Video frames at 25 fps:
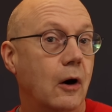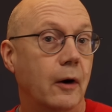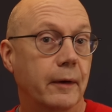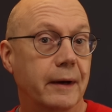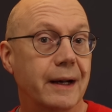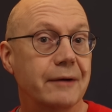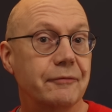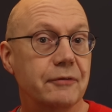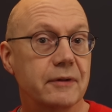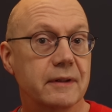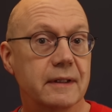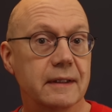
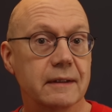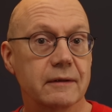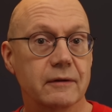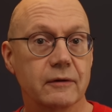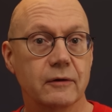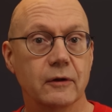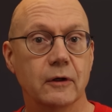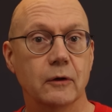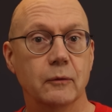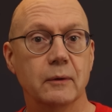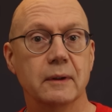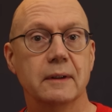on everything
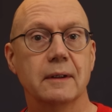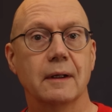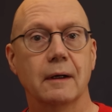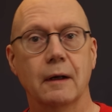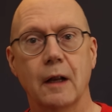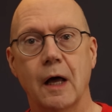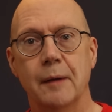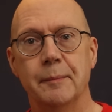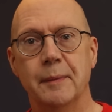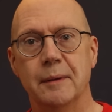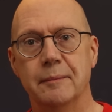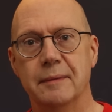to do with
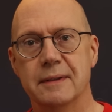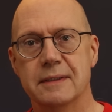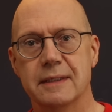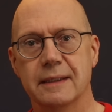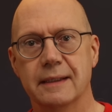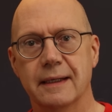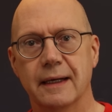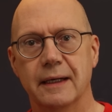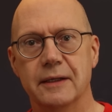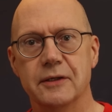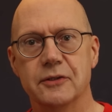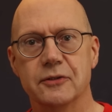climate
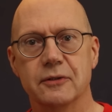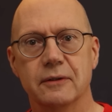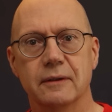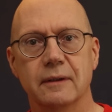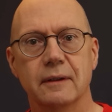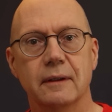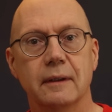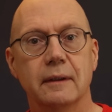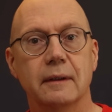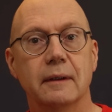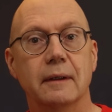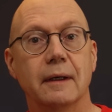
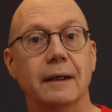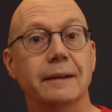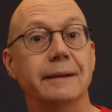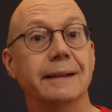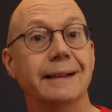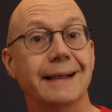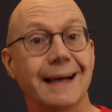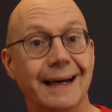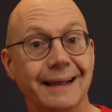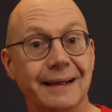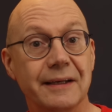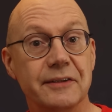mitigation
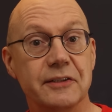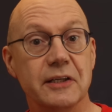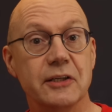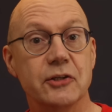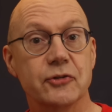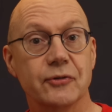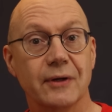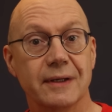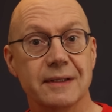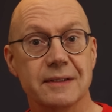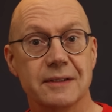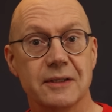and the energy
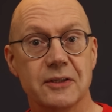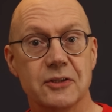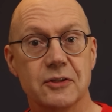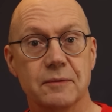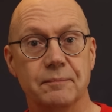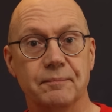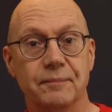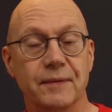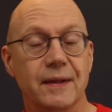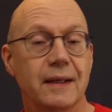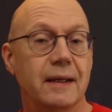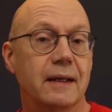
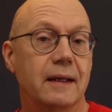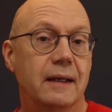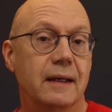transition.